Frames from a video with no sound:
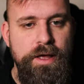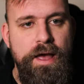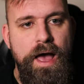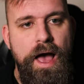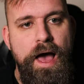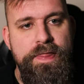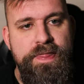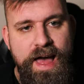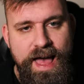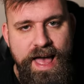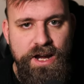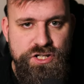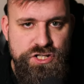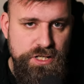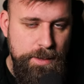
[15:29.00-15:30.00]
That
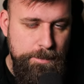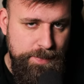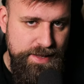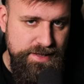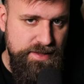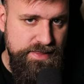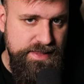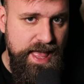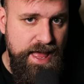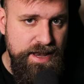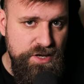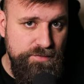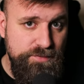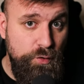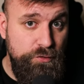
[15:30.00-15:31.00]
action completes at the
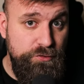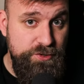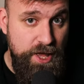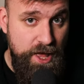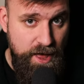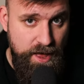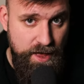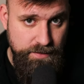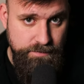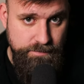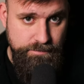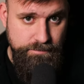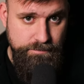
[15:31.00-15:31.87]
end of your turn.